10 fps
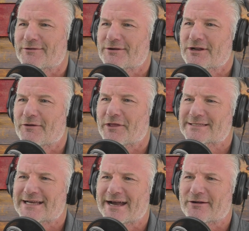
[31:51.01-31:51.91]
No, the
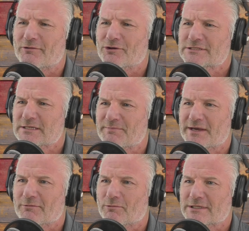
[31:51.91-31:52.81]
title.
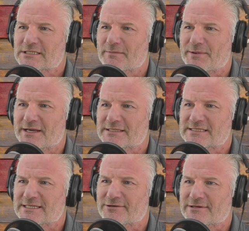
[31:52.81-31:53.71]
What's the big
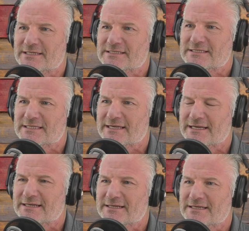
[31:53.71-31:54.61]
series
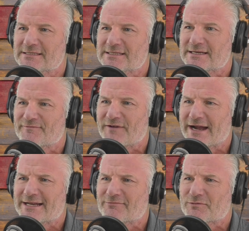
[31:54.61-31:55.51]
that... Is it
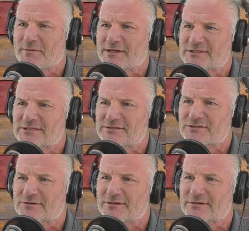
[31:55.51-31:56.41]
Fighting with Monsters or...